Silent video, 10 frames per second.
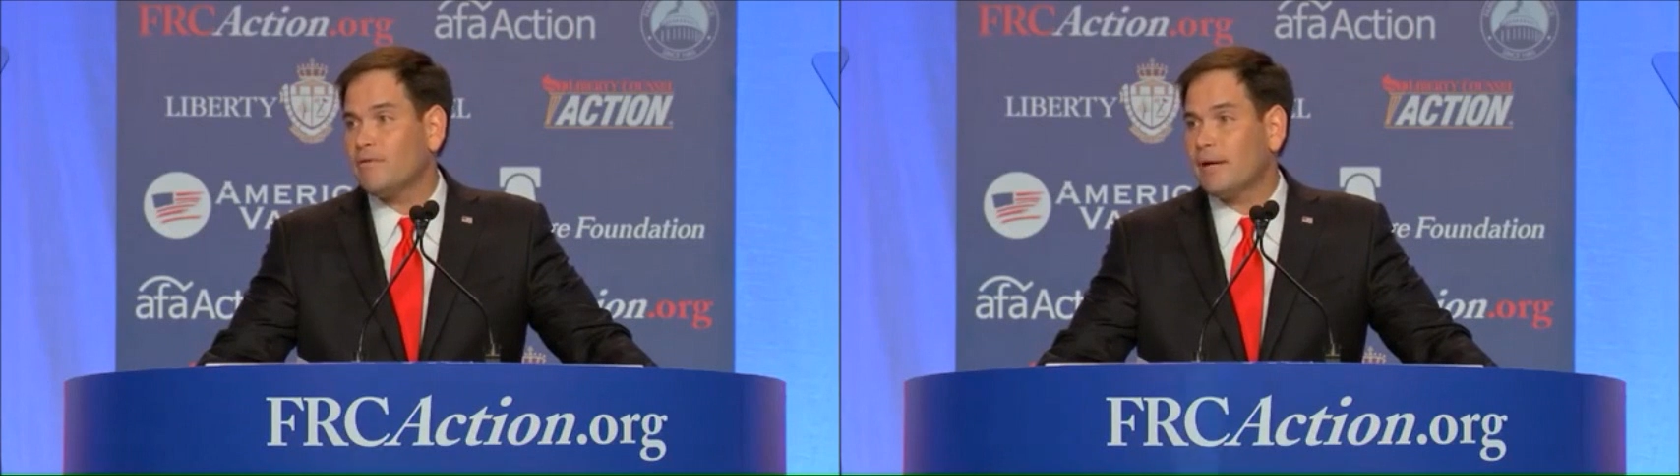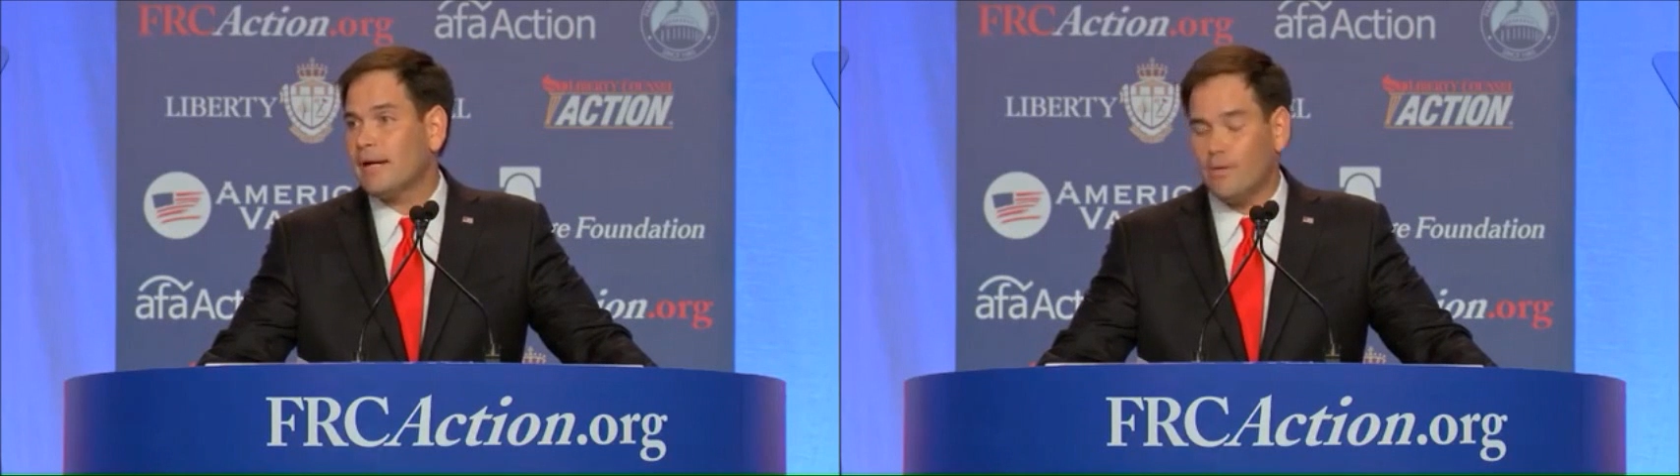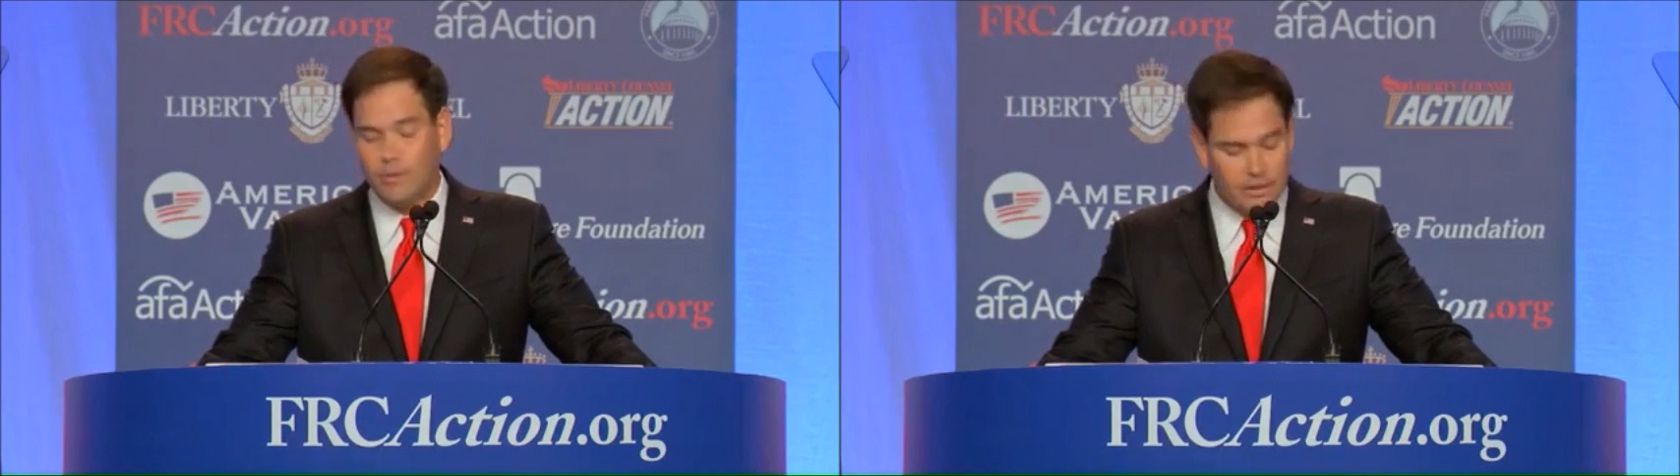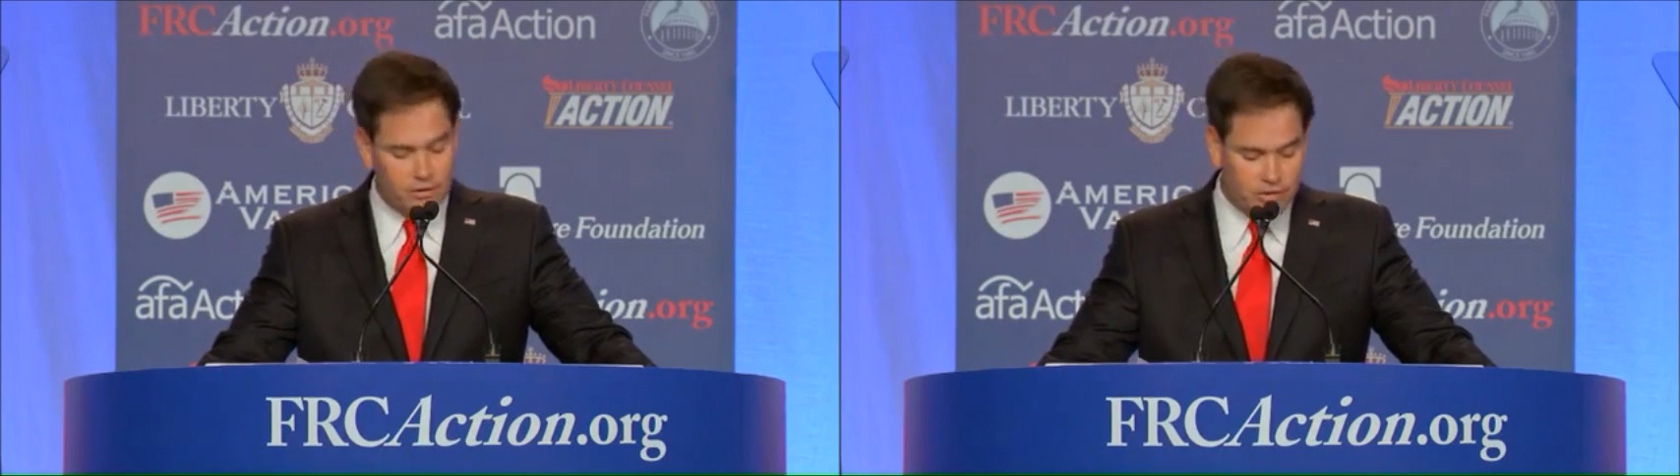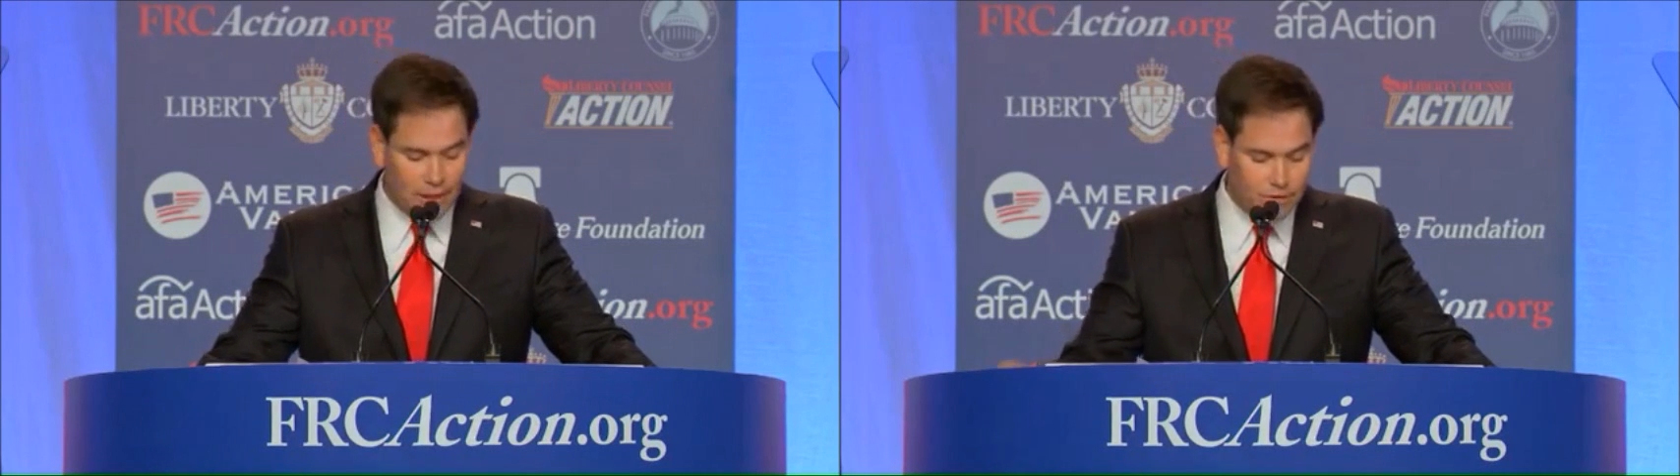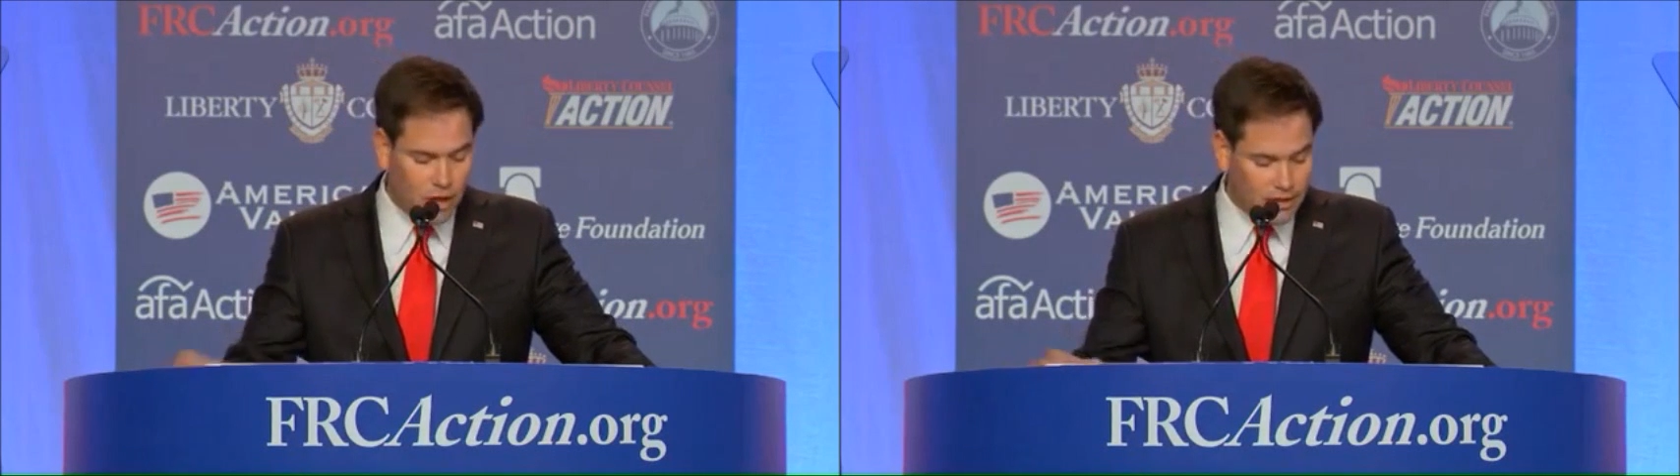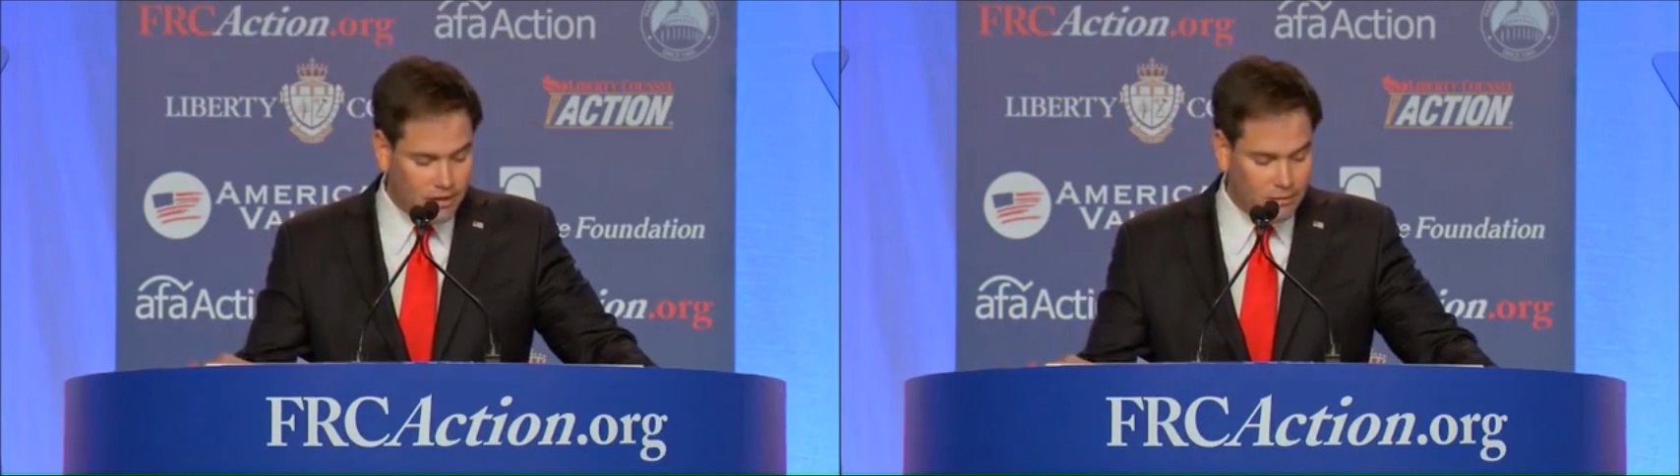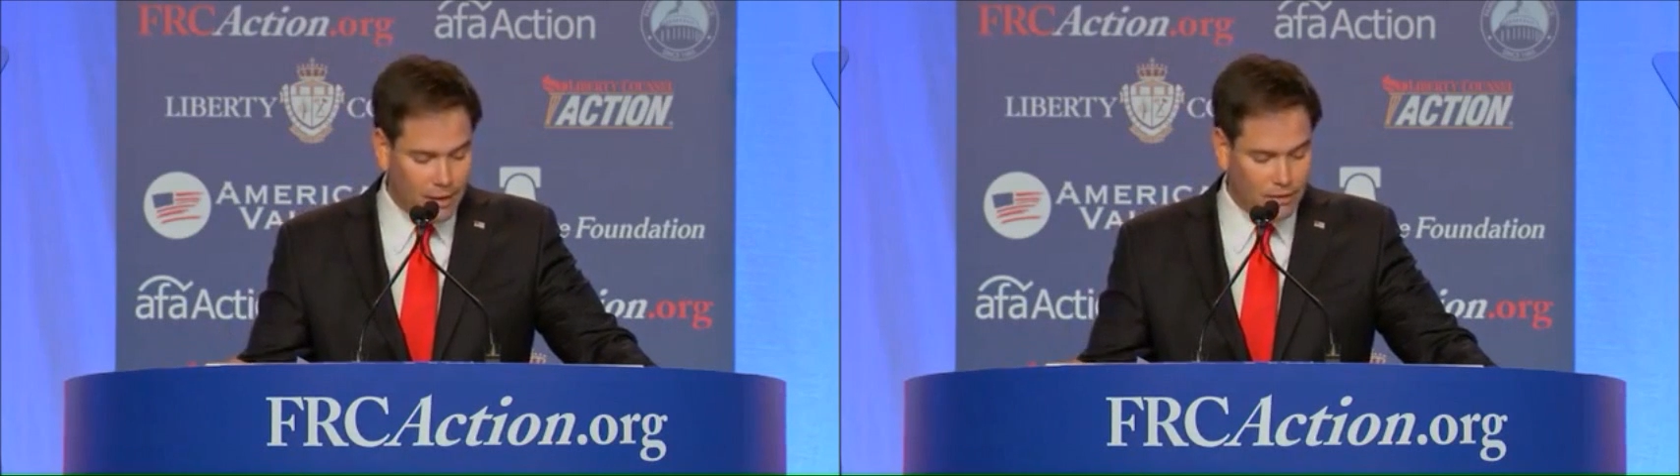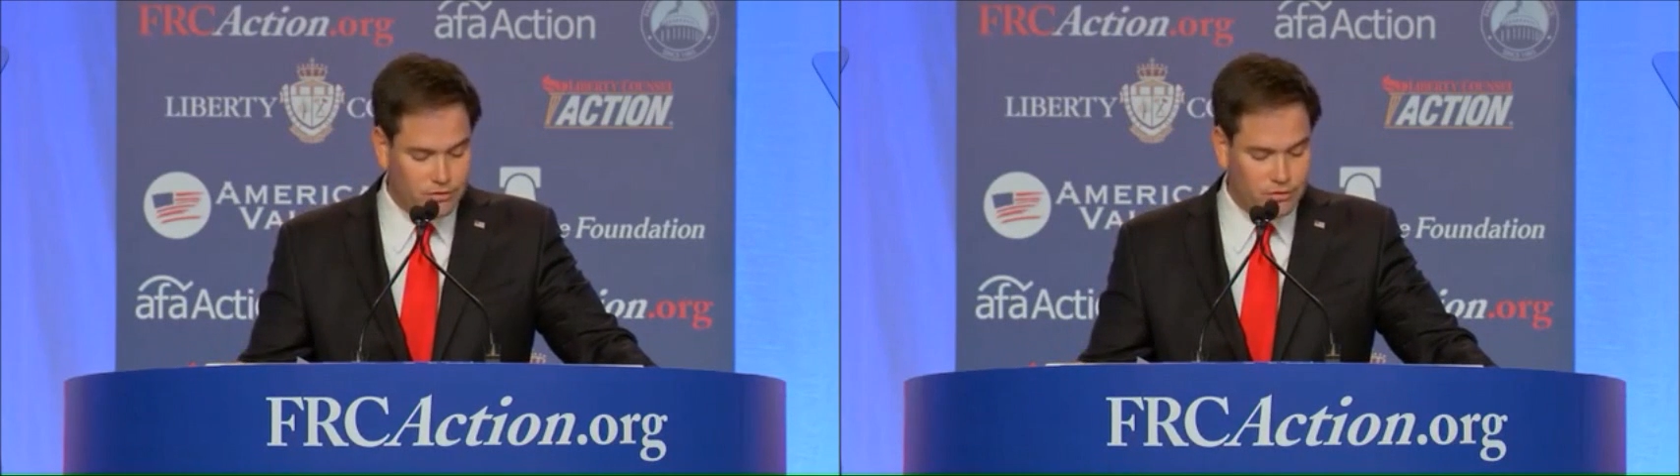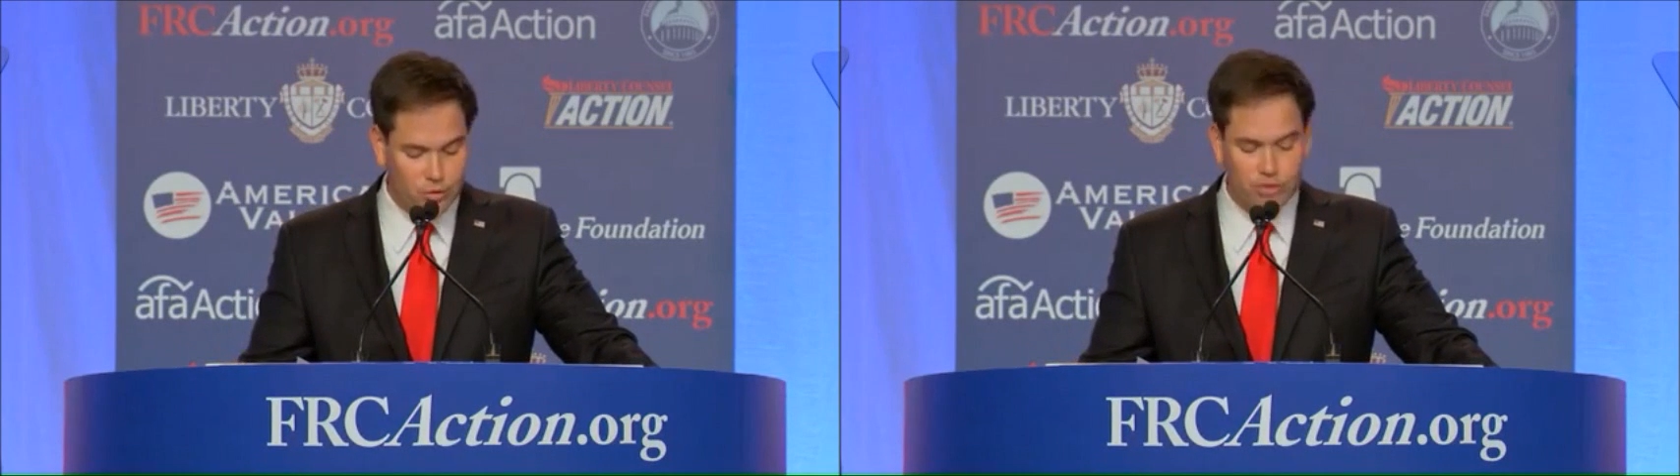about how we need to stop talking
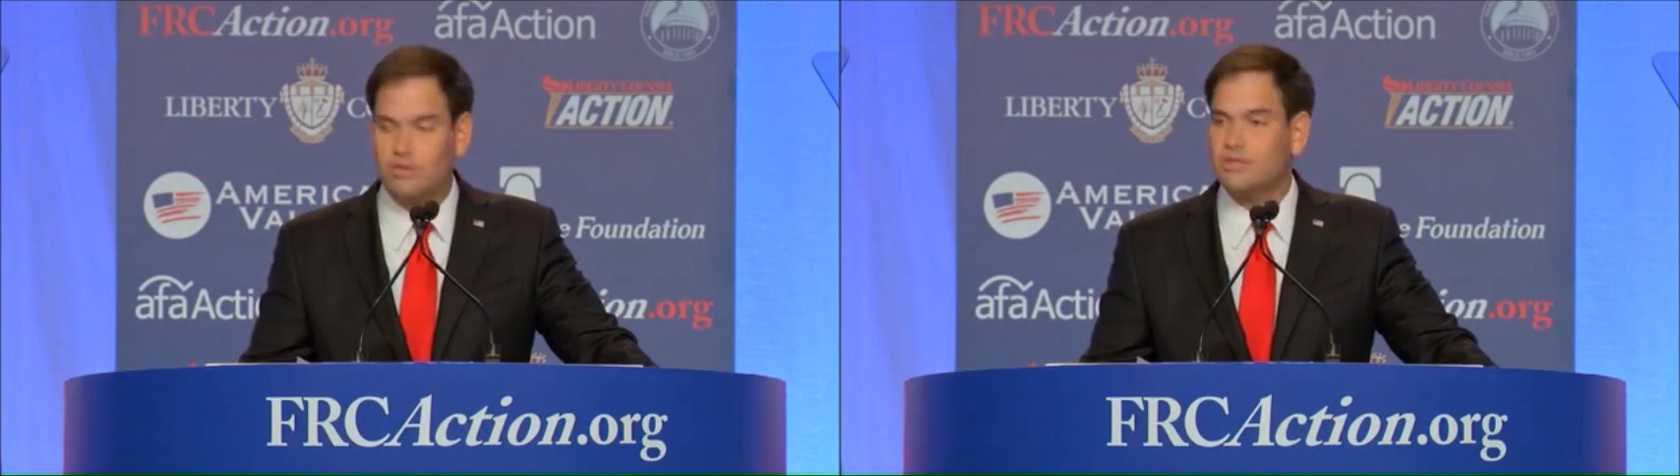about social